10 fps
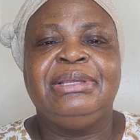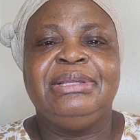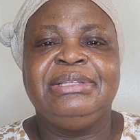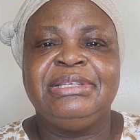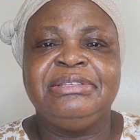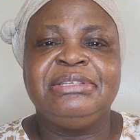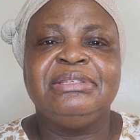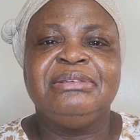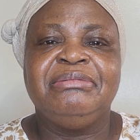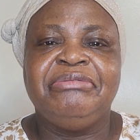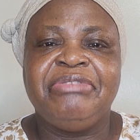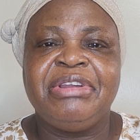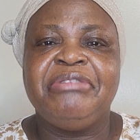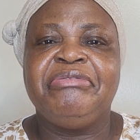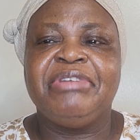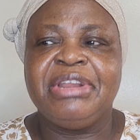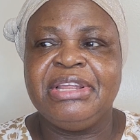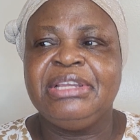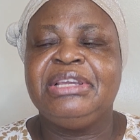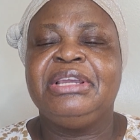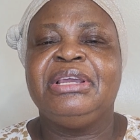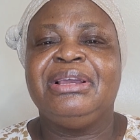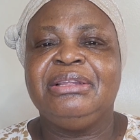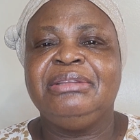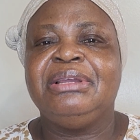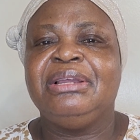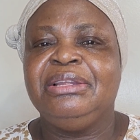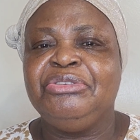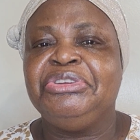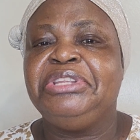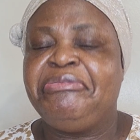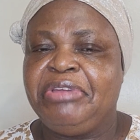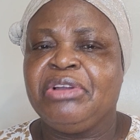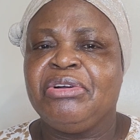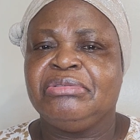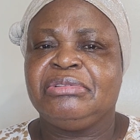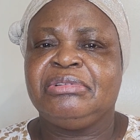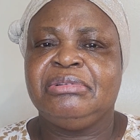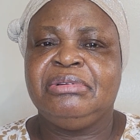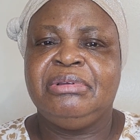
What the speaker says: it is very, very difficult